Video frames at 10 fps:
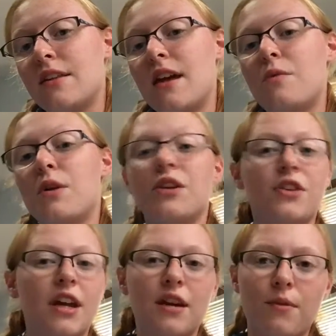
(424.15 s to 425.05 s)
then when you're
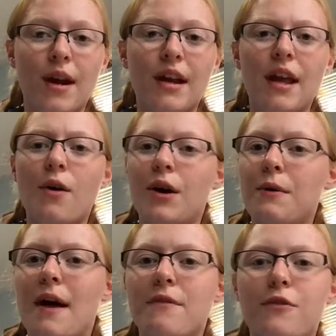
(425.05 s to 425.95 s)
getting ready or you
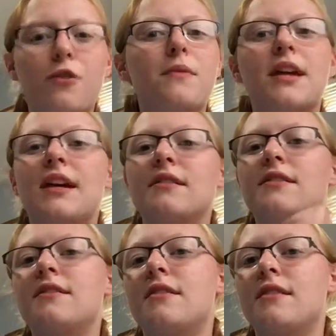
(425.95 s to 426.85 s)
have a few
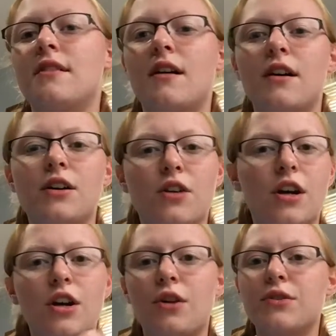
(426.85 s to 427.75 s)
minutes, you're
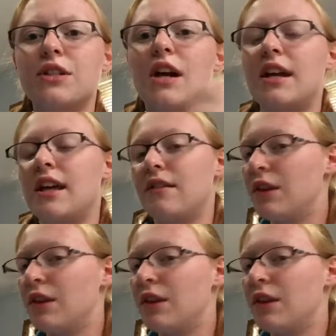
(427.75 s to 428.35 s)
gonna go study.